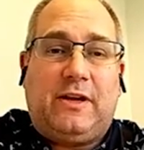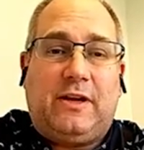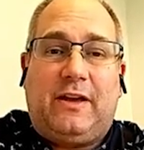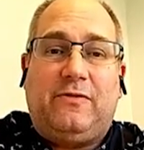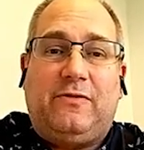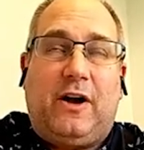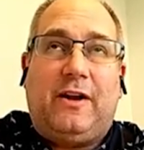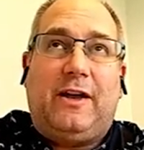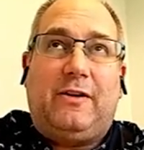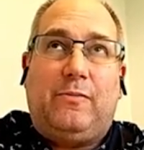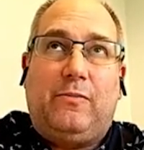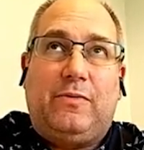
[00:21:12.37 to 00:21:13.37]
I have not
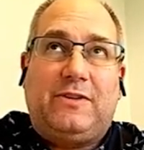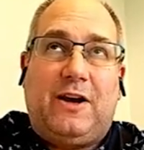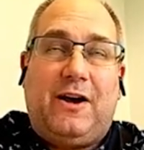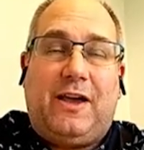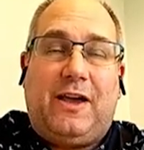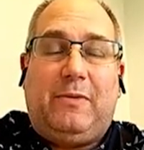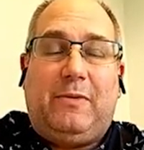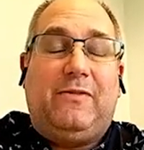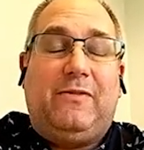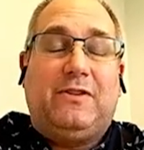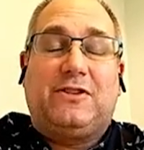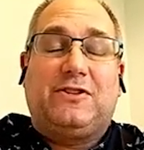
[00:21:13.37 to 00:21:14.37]
had a time, even
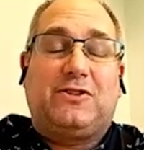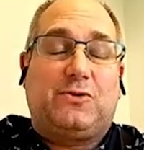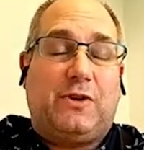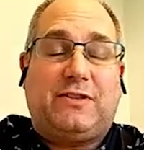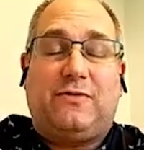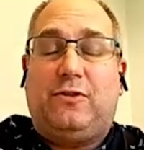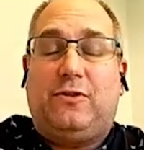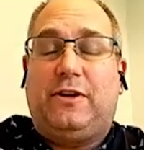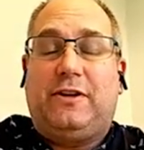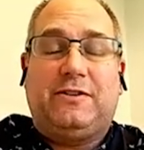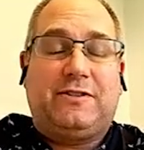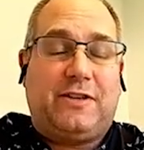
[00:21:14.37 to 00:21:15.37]
as stressful
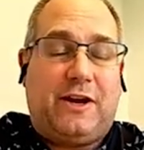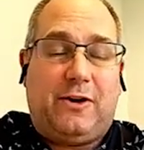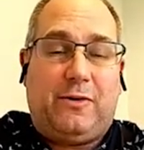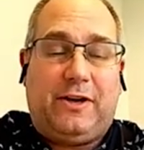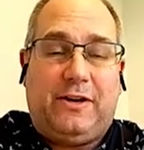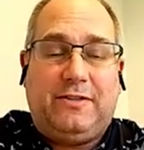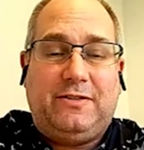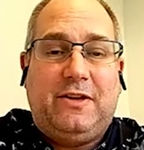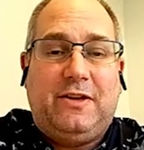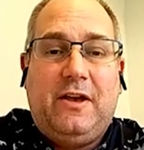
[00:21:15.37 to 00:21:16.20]
and as tiring it is,